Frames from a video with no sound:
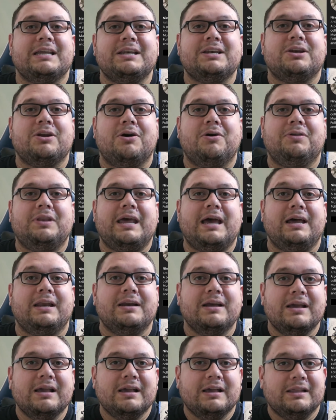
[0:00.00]
didn't know
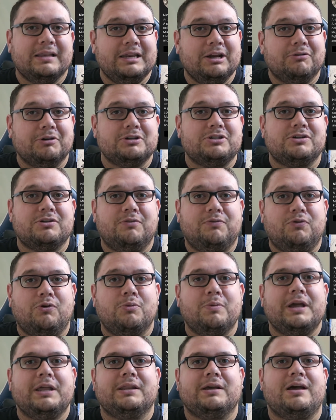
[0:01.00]
that the original
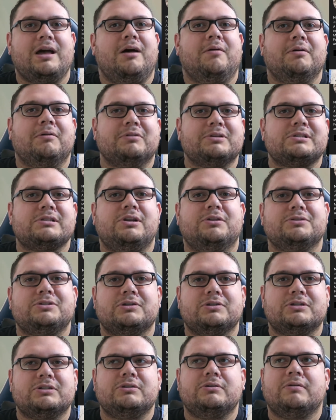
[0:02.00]
format of the comic was
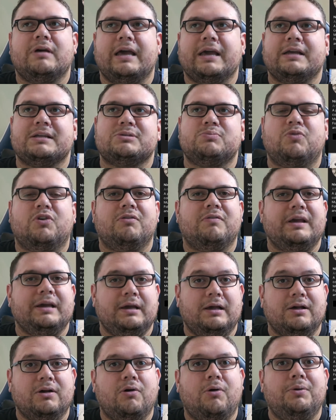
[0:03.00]
closer to, I guess, more
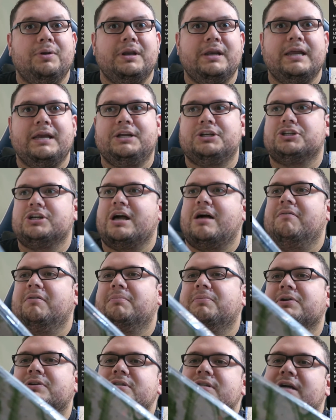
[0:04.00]
like a golden age
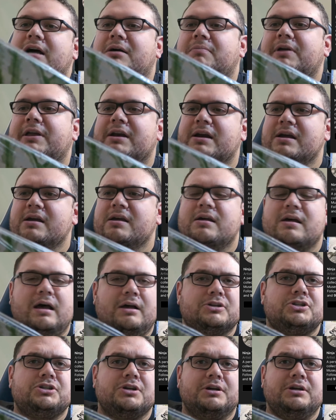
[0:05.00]
comic book style, but
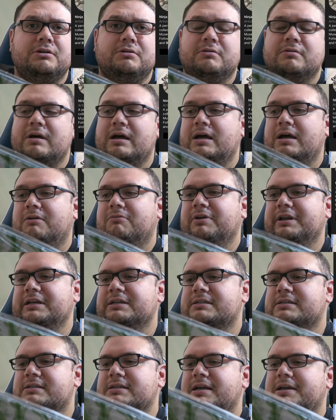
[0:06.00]
I'll show you uh, what he
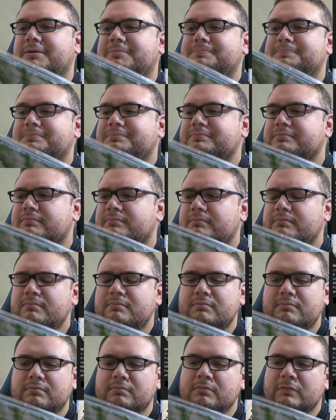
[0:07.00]
sent.
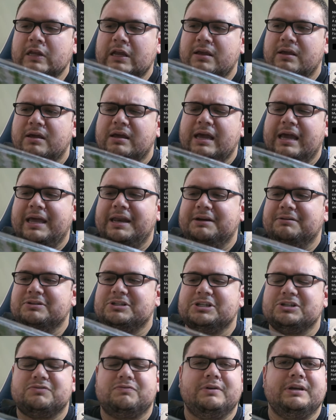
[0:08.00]
And it
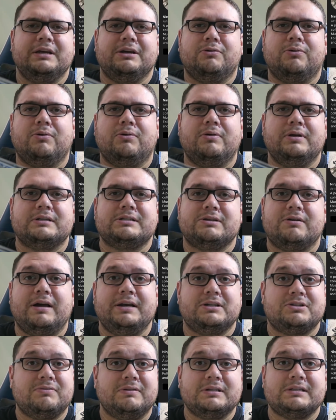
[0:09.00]
was just really cool, and so I
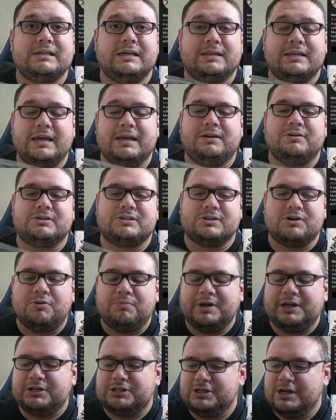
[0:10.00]
just want to say thank you so
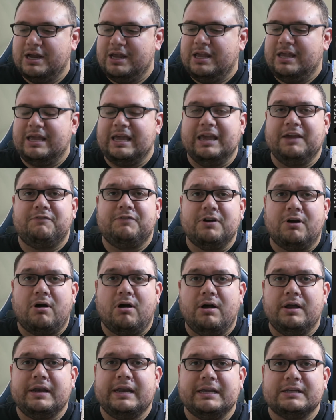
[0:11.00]
much. If you're
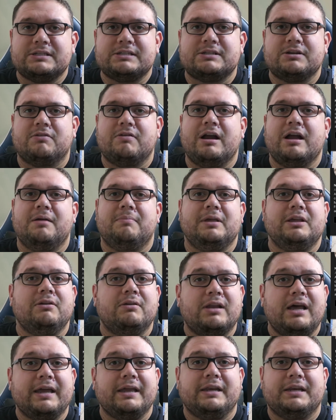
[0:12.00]
on Instagram,
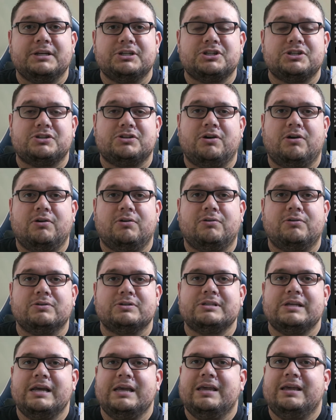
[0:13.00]
you like Ninja
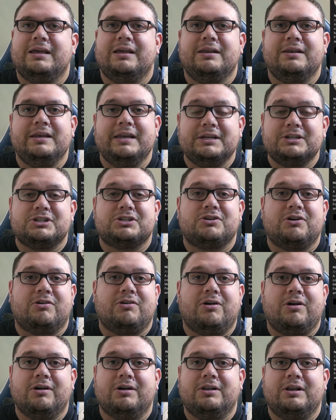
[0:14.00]
Turtles, Ninja
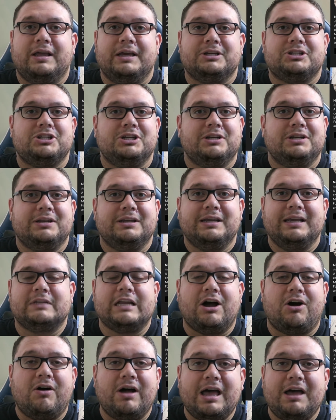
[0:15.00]
Turtle art collection.
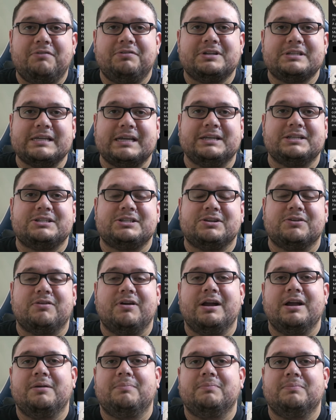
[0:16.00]
I'll have his
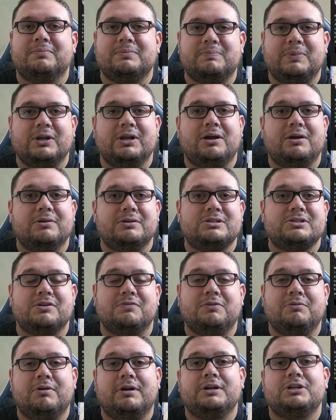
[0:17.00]
Instagram below, so
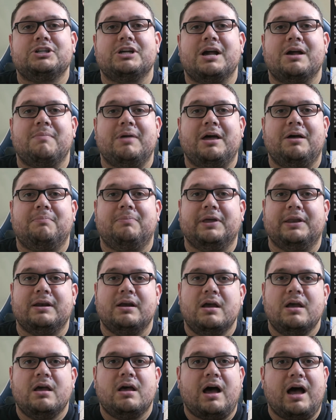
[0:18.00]
if you want to check him out.
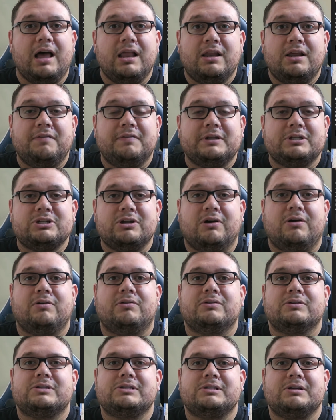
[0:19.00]
But I love the
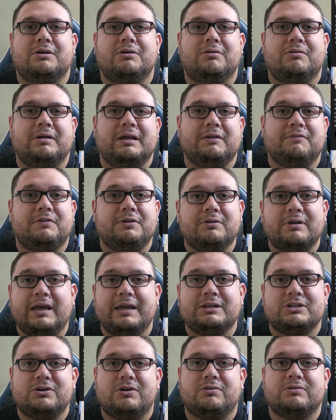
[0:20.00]
turtles, so if you
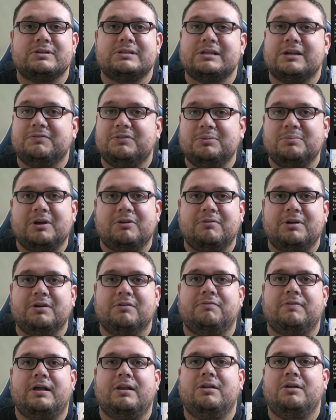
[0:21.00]
like turtle stuff, you might want
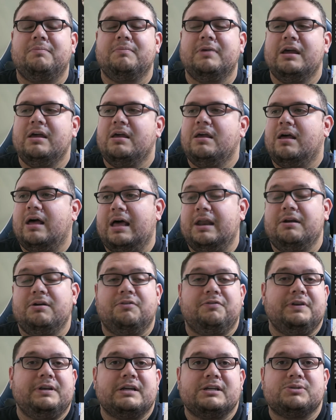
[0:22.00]
to follow him. I don't know
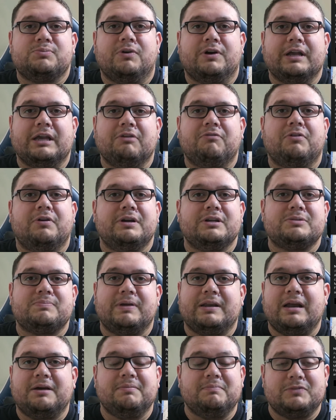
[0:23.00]
if he does more giveaways,
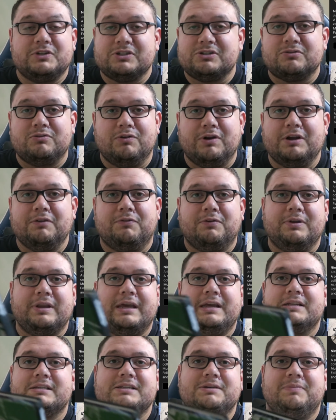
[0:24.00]
but I'm just grateful
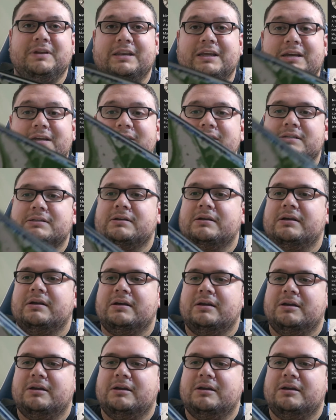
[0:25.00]
that he sent me this.